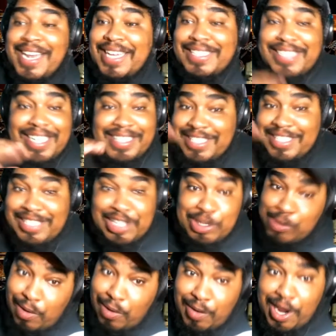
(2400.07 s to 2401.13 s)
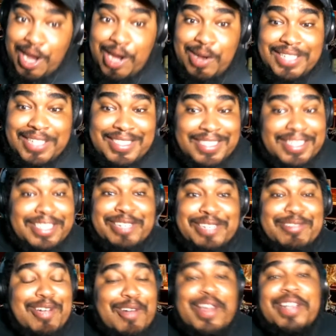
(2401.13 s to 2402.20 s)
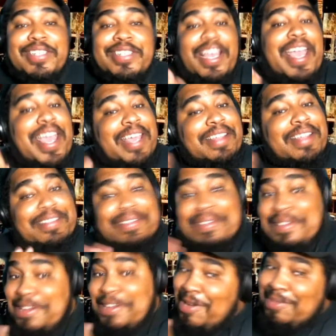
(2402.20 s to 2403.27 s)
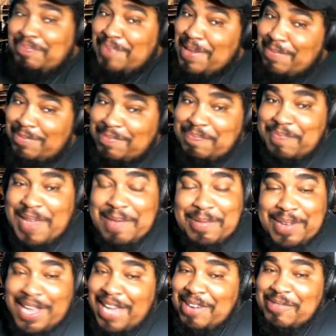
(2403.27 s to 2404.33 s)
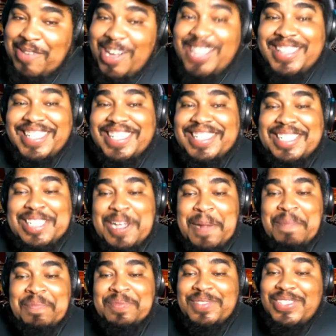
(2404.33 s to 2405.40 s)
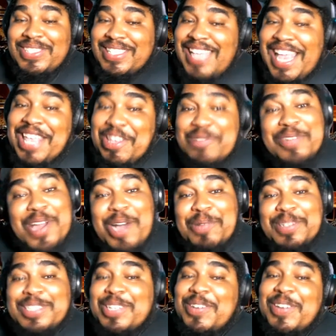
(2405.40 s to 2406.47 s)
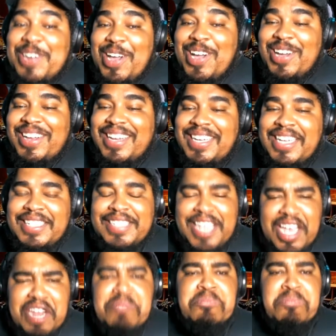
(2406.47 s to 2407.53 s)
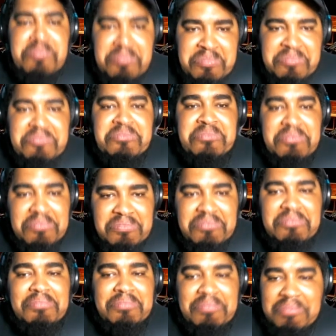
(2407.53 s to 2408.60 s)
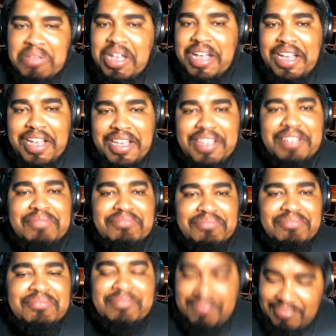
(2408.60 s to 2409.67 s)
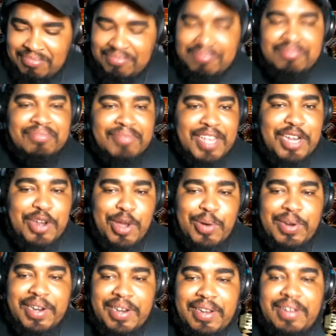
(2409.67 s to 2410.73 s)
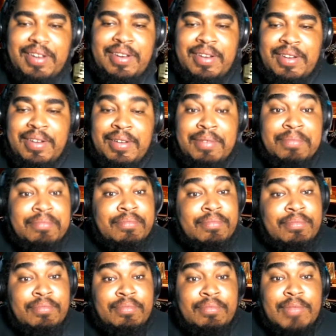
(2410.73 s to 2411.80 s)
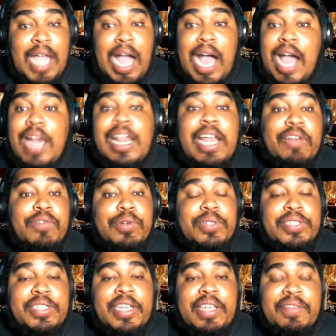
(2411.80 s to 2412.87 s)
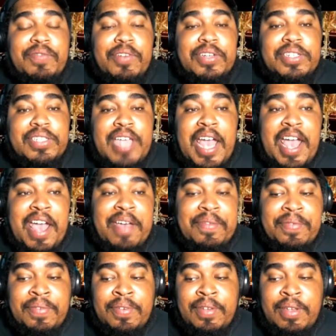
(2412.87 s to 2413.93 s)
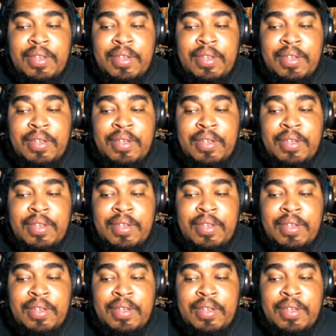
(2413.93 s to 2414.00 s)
I sent this to URL. I sent it to URL. I said, hey, look, you know, people people kind of want this. Just let you know what's going on. And they said, all right, noted. I like Real Sikh versus Av.